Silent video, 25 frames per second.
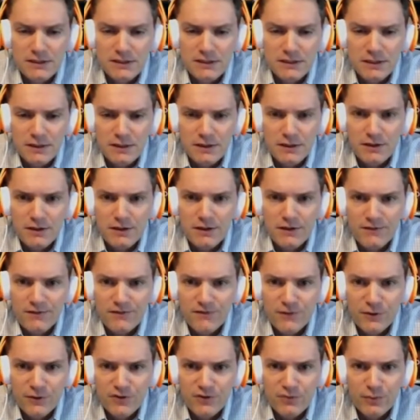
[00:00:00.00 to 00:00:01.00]
Alright,
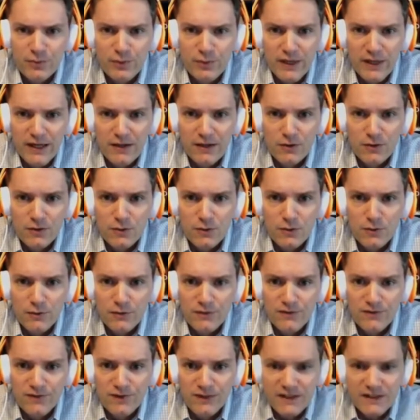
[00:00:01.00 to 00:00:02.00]
first battle, what are we
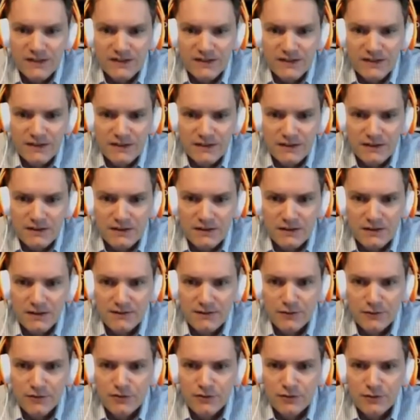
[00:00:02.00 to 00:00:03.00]
facing?
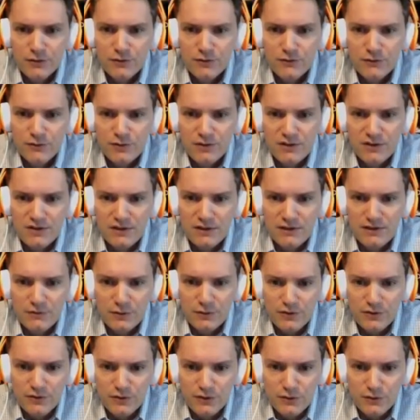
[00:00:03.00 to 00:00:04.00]
Level 2 versus level
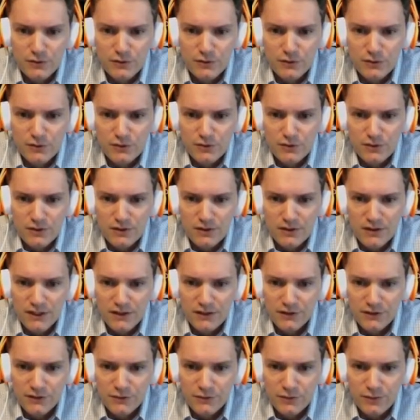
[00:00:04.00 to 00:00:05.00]
2. Not
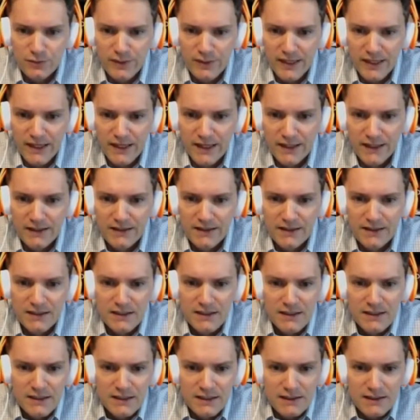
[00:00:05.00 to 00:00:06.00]
too bad.
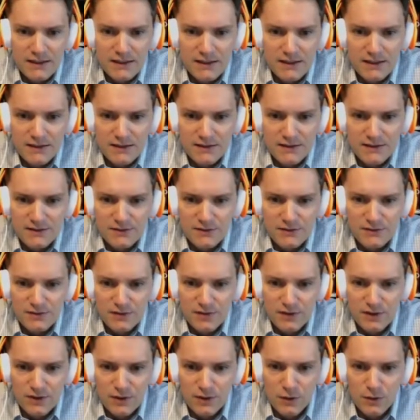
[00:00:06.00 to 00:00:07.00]
Let's
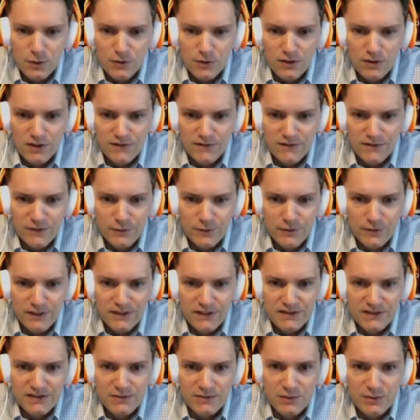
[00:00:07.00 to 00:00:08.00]
hold off till we
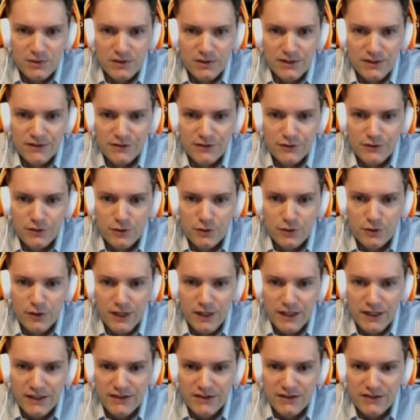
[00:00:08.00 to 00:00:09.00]
get some elixir going,
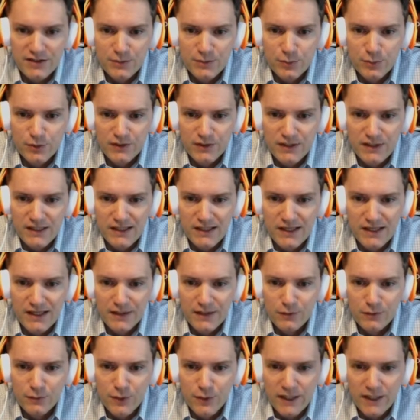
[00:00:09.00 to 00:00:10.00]
and he's going to bring the
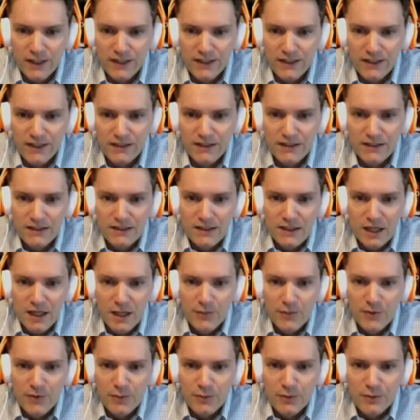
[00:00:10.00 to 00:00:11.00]
knight right in. I'm
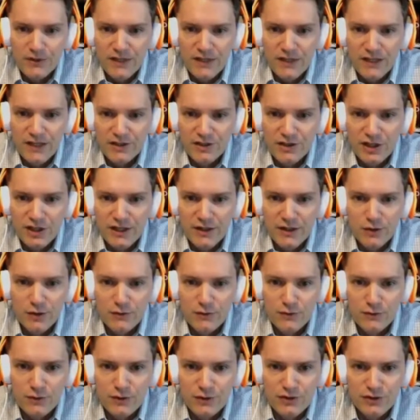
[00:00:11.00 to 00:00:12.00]
going to bring that giant
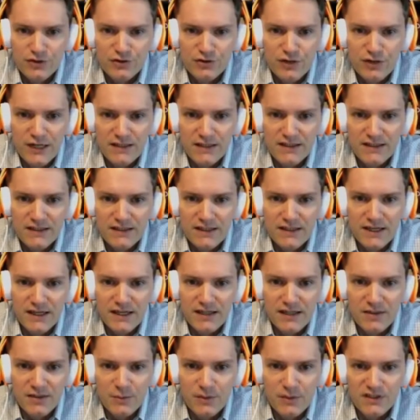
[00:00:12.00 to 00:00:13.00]
over to distract the knight
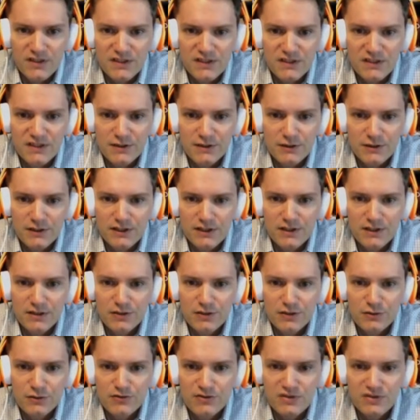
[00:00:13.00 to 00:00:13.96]
and the musketeer in to do some